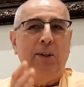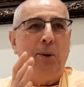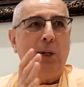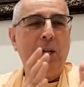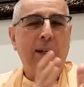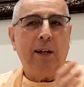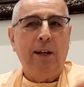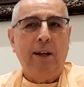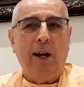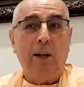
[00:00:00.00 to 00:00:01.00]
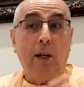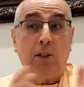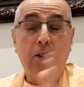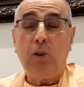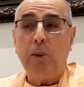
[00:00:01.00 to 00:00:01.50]
were
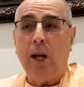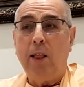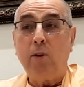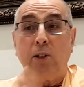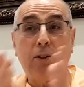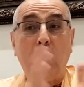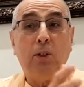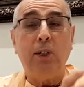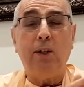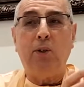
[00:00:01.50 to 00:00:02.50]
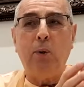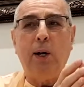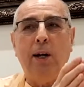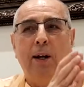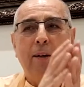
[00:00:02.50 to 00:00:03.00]
other associates who are